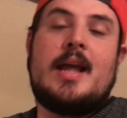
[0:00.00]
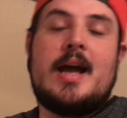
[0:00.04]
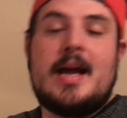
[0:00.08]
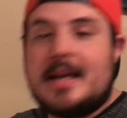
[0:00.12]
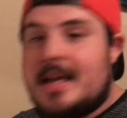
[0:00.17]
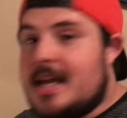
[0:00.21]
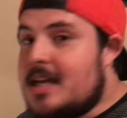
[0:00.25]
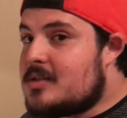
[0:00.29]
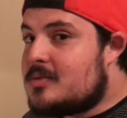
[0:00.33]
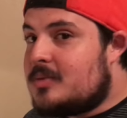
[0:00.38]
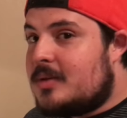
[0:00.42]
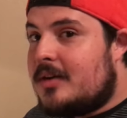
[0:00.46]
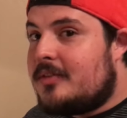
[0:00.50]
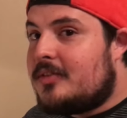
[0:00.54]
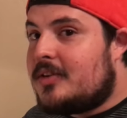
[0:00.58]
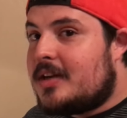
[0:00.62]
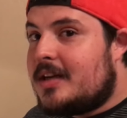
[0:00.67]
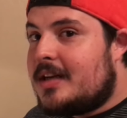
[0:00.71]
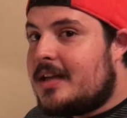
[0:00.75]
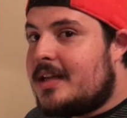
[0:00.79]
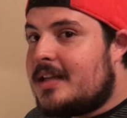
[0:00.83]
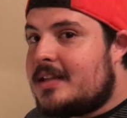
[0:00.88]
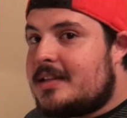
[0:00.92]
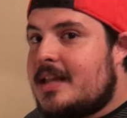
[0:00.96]
I guess we're never
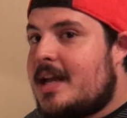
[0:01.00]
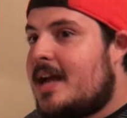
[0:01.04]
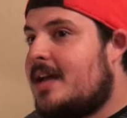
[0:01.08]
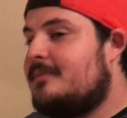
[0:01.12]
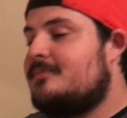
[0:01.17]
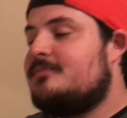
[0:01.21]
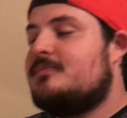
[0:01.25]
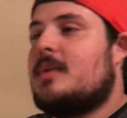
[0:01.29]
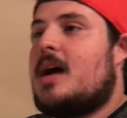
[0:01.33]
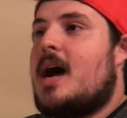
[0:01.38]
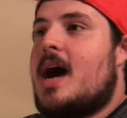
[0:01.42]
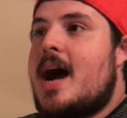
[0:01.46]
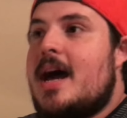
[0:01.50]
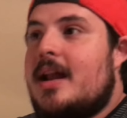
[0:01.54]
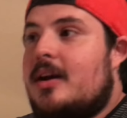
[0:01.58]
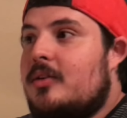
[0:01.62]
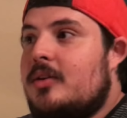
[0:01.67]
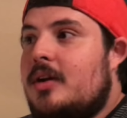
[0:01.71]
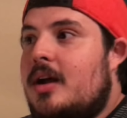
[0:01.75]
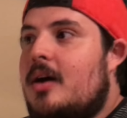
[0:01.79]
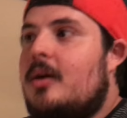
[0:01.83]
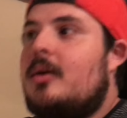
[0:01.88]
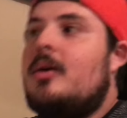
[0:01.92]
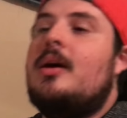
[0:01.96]
going to get that. I
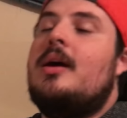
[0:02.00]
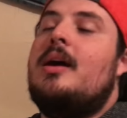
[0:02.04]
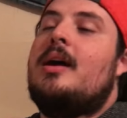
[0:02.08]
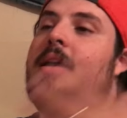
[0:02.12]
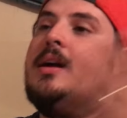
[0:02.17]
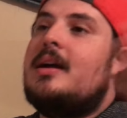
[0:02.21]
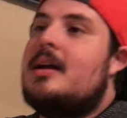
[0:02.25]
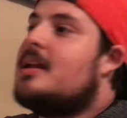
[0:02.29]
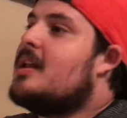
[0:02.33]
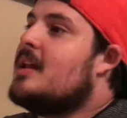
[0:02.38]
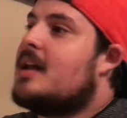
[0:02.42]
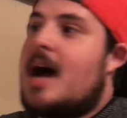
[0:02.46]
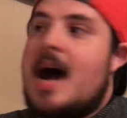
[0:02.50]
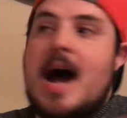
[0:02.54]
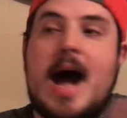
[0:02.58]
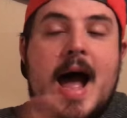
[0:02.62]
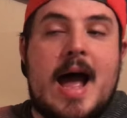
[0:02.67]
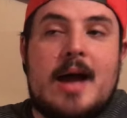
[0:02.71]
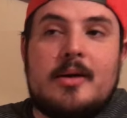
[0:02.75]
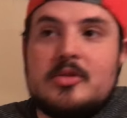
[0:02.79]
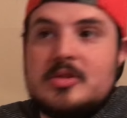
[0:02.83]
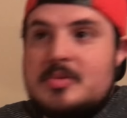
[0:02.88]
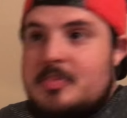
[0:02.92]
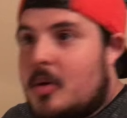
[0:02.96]
don't know.
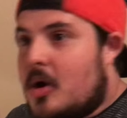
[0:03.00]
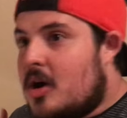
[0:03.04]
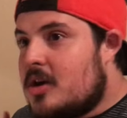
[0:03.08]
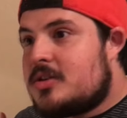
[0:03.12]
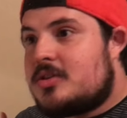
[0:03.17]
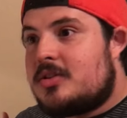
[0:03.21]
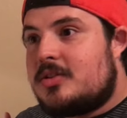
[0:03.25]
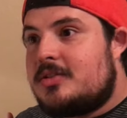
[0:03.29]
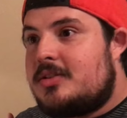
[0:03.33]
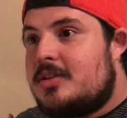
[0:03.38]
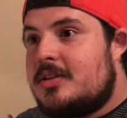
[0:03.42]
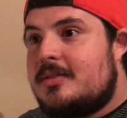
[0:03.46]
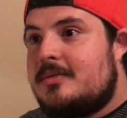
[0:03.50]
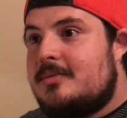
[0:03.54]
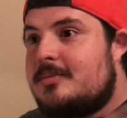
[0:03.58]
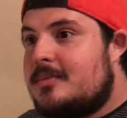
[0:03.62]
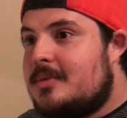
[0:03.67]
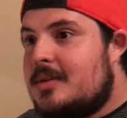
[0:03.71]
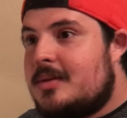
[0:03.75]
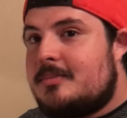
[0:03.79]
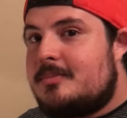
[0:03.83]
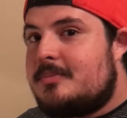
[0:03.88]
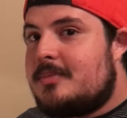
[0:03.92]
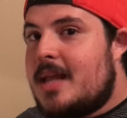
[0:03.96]
I was partial to
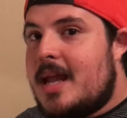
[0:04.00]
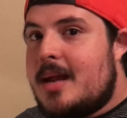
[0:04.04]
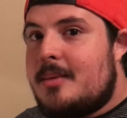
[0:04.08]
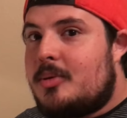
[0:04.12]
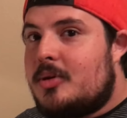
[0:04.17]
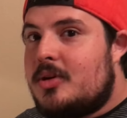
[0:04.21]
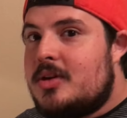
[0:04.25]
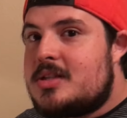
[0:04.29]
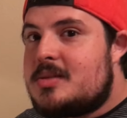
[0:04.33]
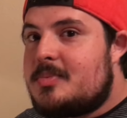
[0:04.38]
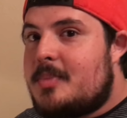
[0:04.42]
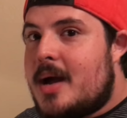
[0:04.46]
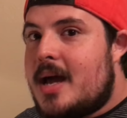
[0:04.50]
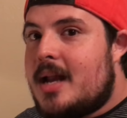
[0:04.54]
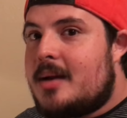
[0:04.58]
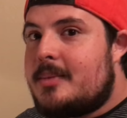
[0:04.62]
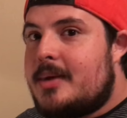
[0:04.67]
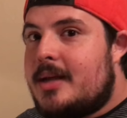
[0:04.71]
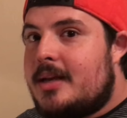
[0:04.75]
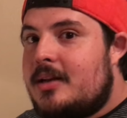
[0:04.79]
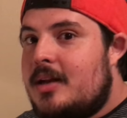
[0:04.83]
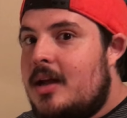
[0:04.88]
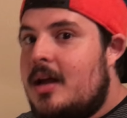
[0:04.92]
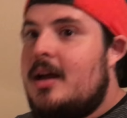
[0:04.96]
the neighborhood
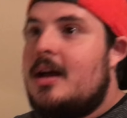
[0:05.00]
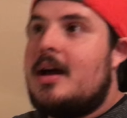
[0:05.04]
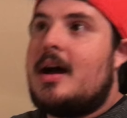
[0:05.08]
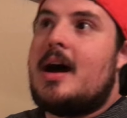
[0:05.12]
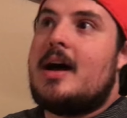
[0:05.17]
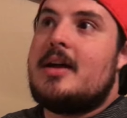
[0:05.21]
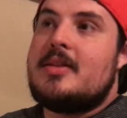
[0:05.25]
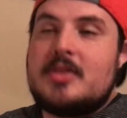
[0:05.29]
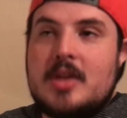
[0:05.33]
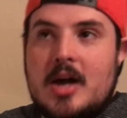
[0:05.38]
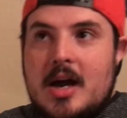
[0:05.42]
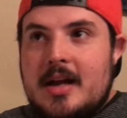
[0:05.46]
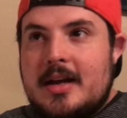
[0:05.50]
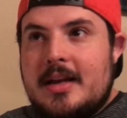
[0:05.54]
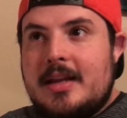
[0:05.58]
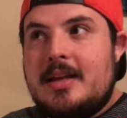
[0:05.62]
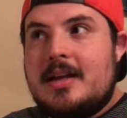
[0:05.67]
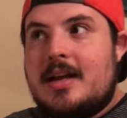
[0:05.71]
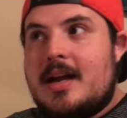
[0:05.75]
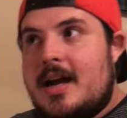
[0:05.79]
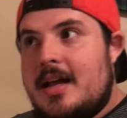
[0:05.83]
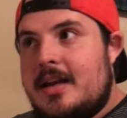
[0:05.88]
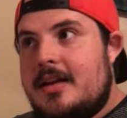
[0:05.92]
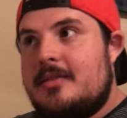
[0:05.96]
Spider-Man. I thought he
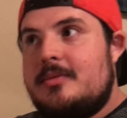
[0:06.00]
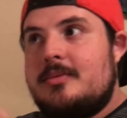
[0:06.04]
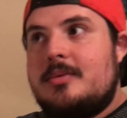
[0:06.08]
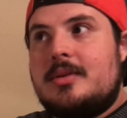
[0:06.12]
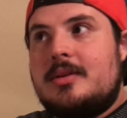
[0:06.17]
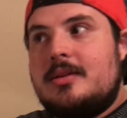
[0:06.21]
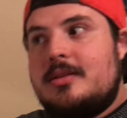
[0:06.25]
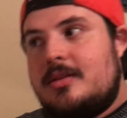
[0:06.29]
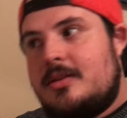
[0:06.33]
kind of